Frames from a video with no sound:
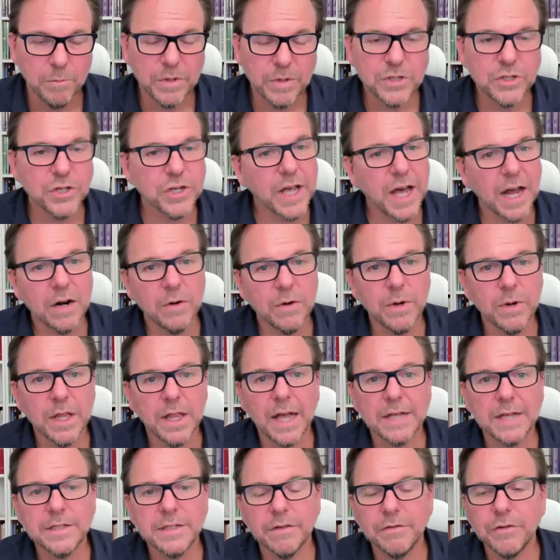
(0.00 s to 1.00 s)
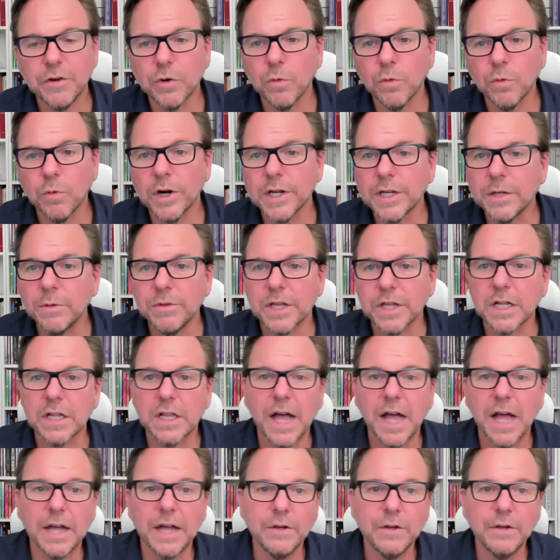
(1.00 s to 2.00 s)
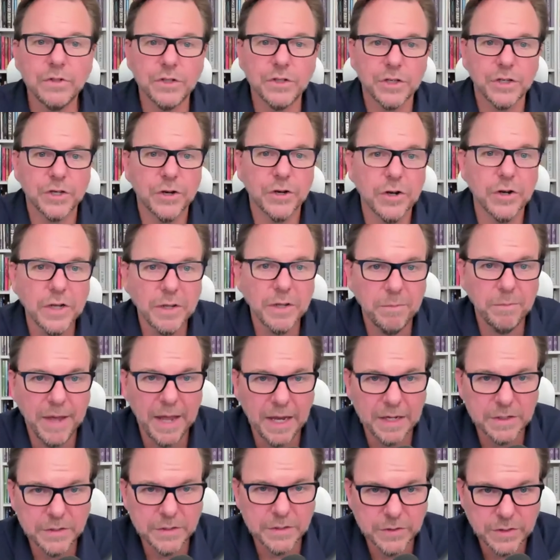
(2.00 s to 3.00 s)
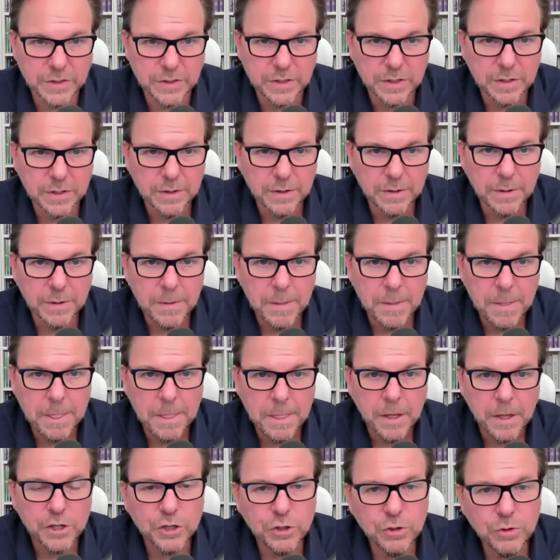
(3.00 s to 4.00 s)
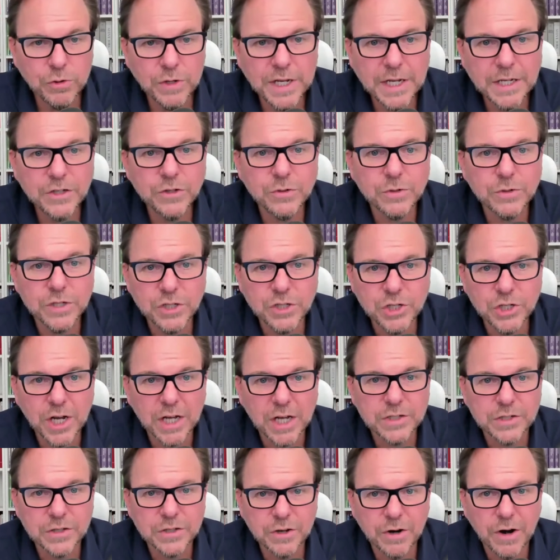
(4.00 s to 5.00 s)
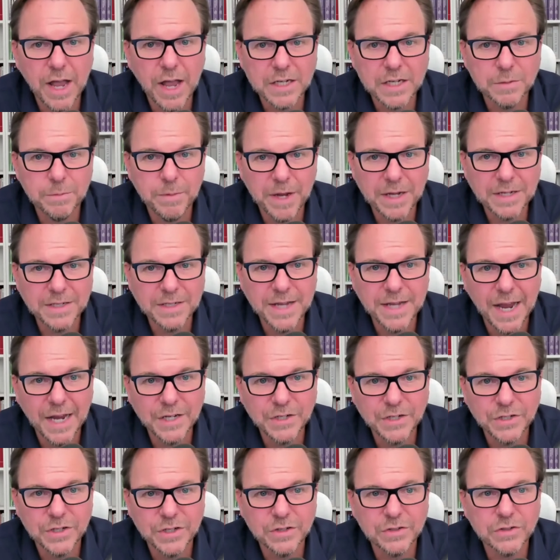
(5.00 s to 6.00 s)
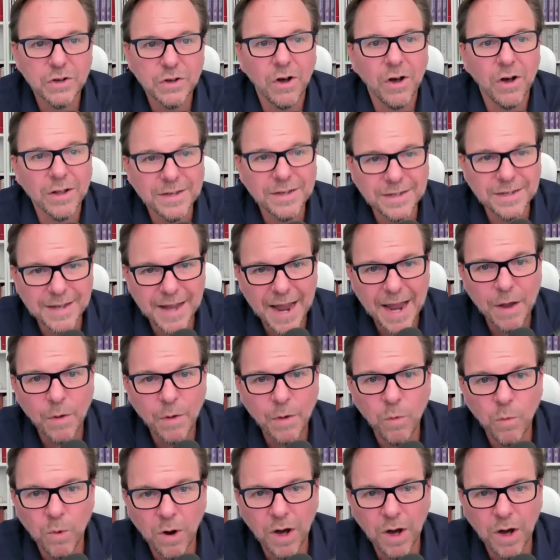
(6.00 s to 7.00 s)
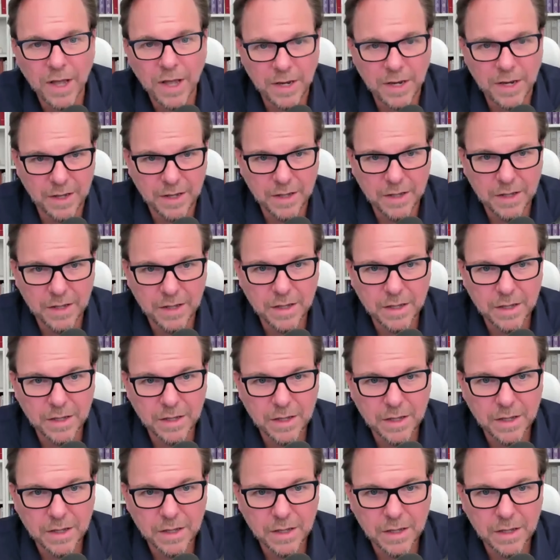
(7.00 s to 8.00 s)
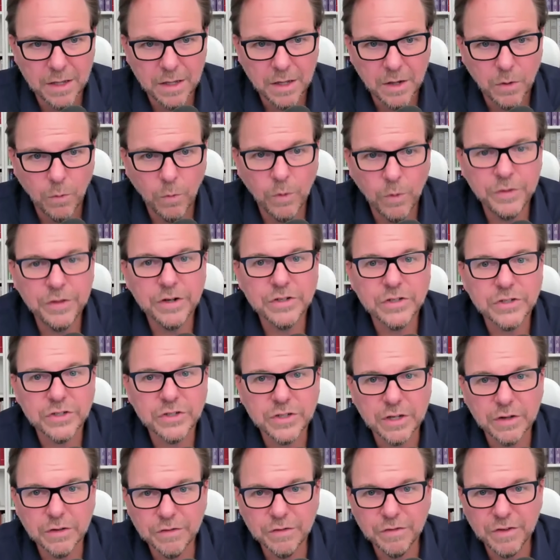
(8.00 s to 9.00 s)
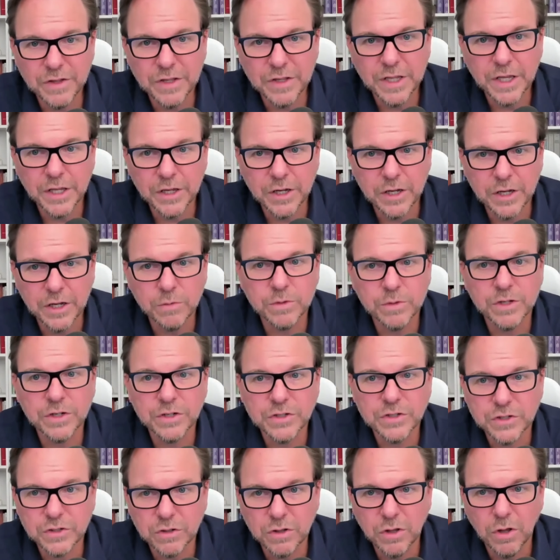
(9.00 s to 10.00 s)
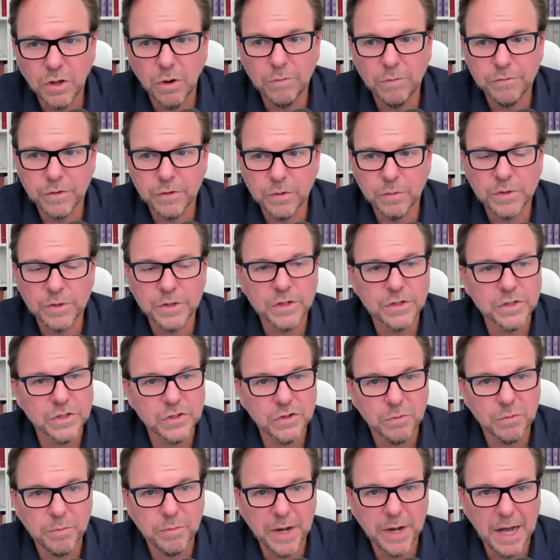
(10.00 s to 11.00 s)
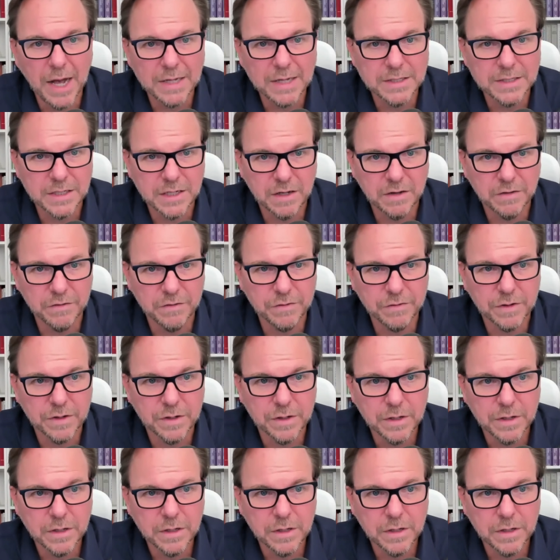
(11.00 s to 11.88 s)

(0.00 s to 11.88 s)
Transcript: But you got to realize if you're working with a client who's security-based, you need to adjust their expectations on day 1 when they're still feeling good, when they're still hopeful, when they're still positive,